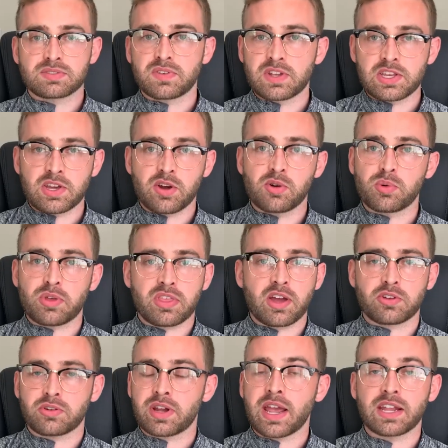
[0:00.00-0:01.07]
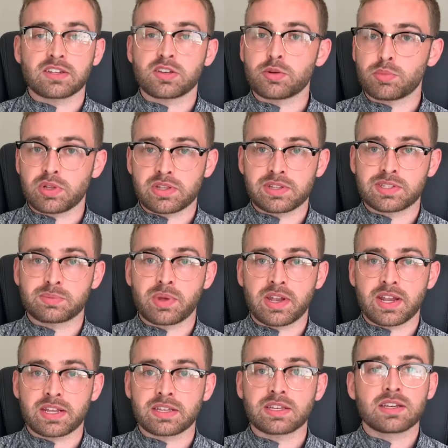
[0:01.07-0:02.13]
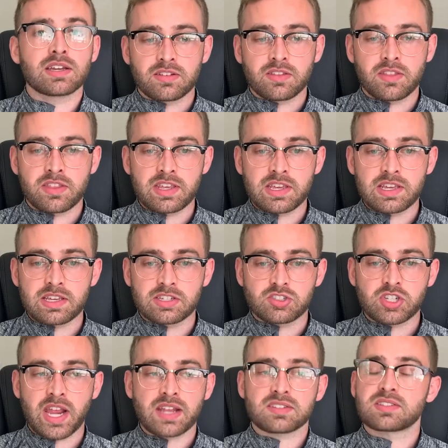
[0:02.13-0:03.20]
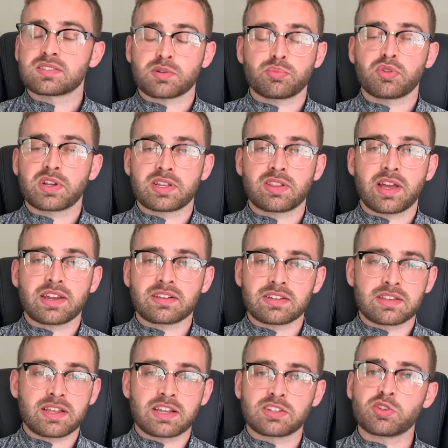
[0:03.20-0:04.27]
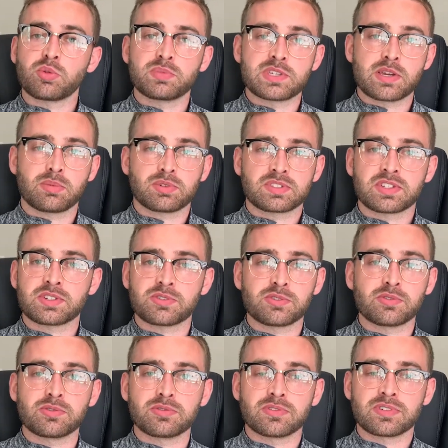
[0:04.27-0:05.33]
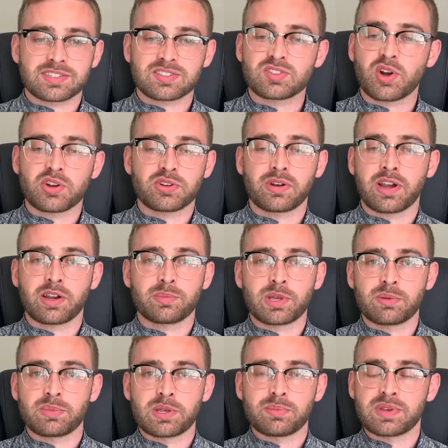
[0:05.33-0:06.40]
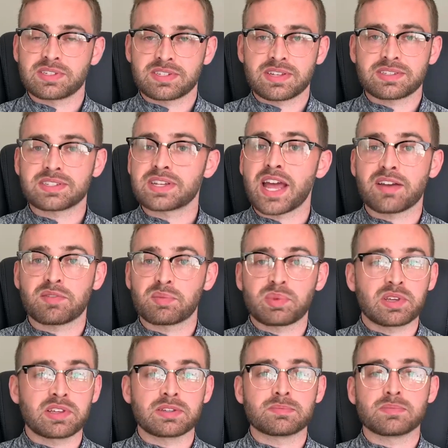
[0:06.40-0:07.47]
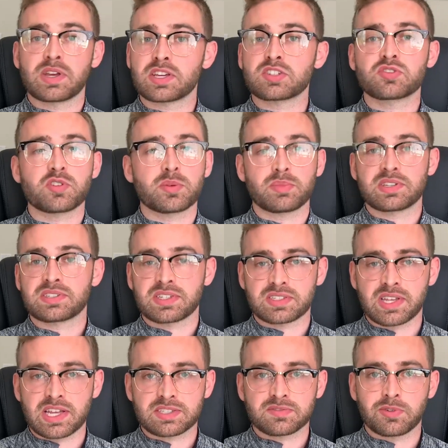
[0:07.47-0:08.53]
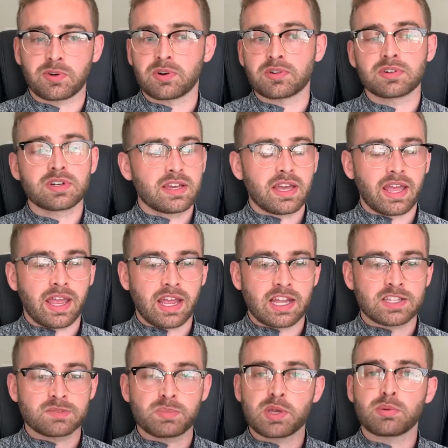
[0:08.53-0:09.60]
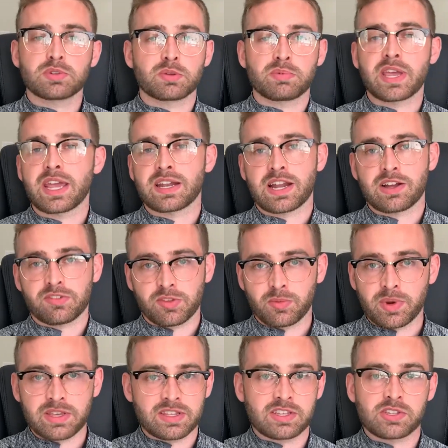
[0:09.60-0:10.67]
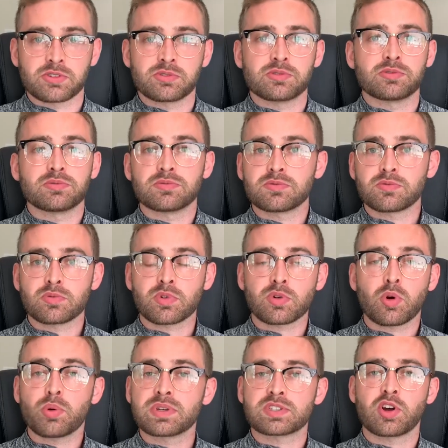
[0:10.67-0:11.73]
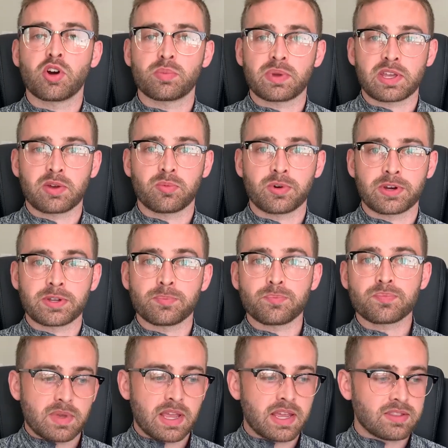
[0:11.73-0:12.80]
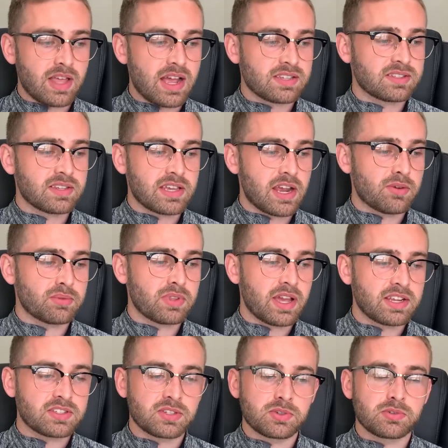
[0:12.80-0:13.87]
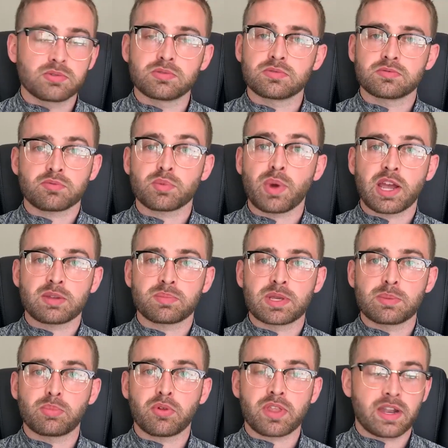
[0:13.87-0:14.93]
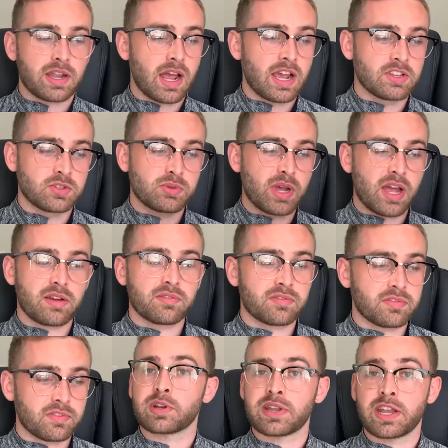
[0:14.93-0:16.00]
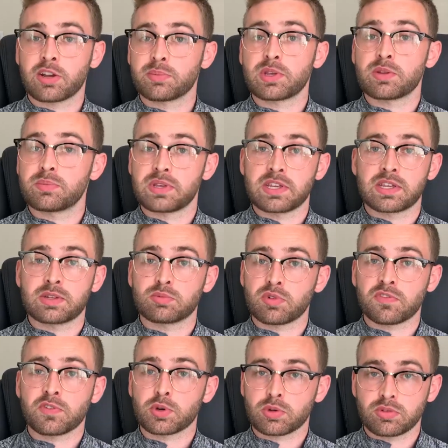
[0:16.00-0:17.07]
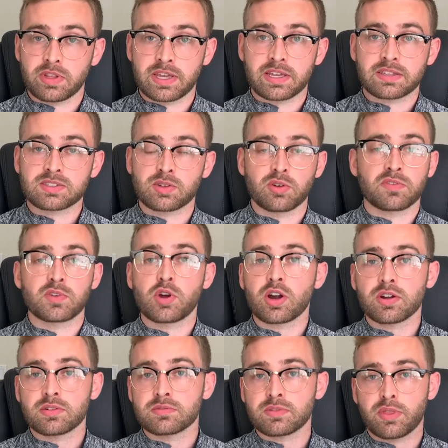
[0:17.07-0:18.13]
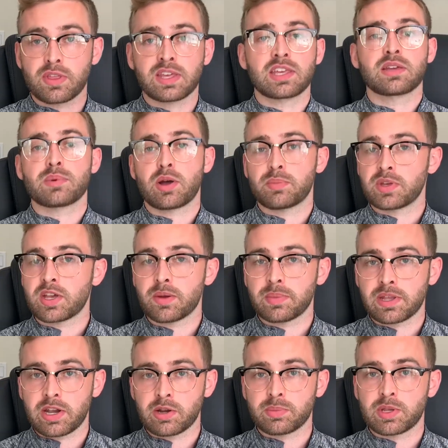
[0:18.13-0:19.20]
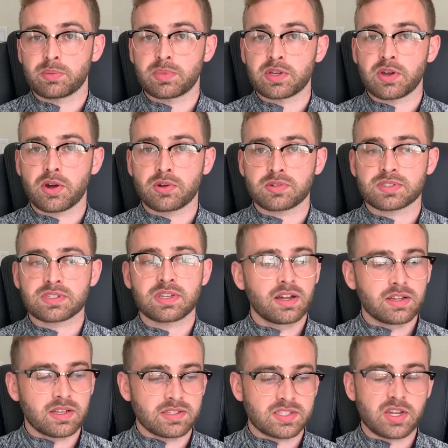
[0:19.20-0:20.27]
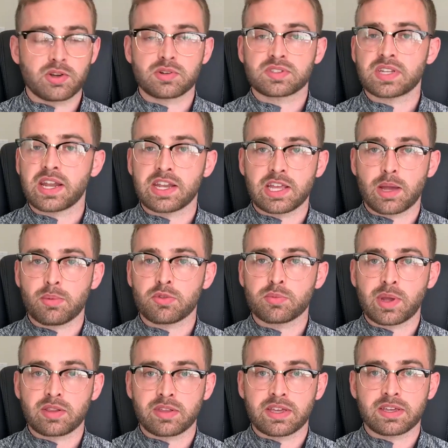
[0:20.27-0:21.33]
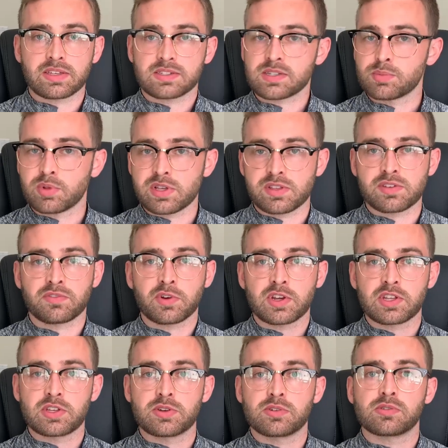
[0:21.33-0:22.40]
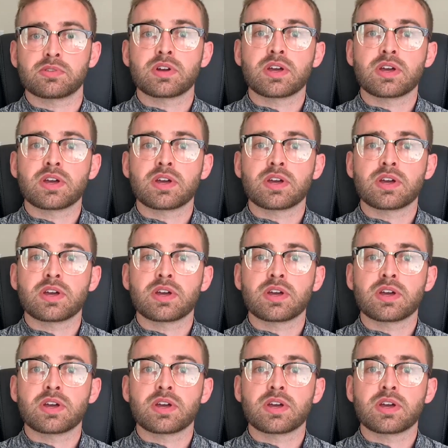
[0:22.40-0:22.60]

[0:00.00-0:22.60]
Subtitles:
video without your head completely spinning, the chances are pretty likely that you'll be able to start your Airbnb business and have it be extremely successful and be able to pan out the way that you were always hoping it would. And lastly, I would like to remind people that I do have Airbnb referral links. So if you are thinking about becoming an Airbnb host, consider signing up through my link. It's completely free to you,